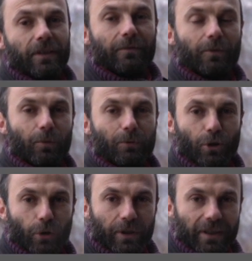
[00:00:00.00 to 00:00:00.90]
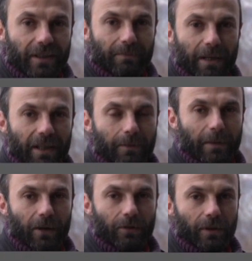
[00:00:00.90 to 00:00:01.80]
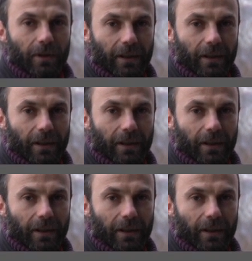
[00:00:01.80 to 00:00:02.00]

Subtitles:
inform choices made about